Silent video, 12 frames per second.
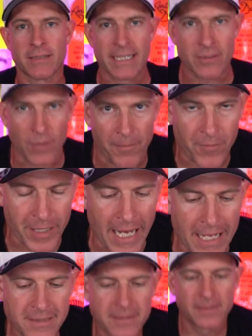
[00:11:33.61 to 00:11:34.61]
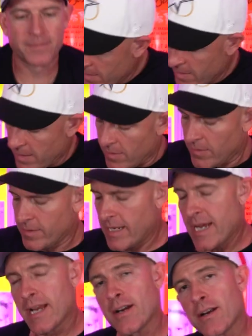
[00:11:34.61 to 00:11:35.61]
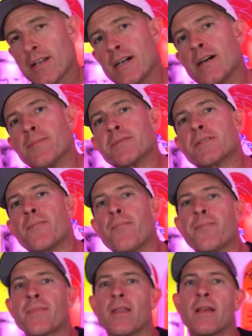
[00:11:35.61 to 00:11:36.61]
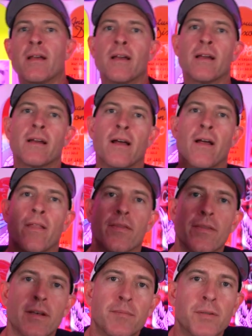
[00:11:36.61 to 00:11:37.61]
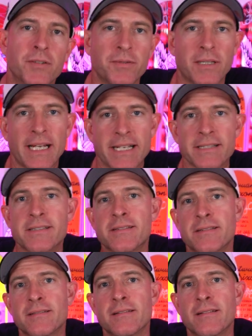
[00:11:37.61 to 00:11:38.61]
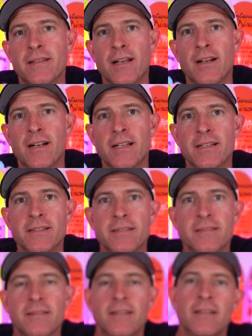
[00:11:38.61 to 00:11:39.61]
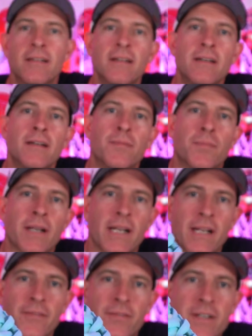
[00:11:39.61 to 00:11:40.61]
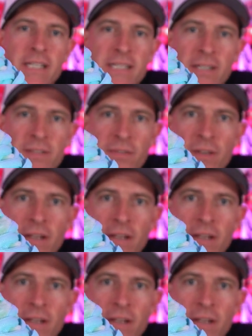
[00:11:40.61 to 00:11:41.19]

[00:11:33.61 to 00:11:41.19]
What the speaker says: lace swap for you guys. Okay, here it comes. The blue lace. There it is. Bring it in for details for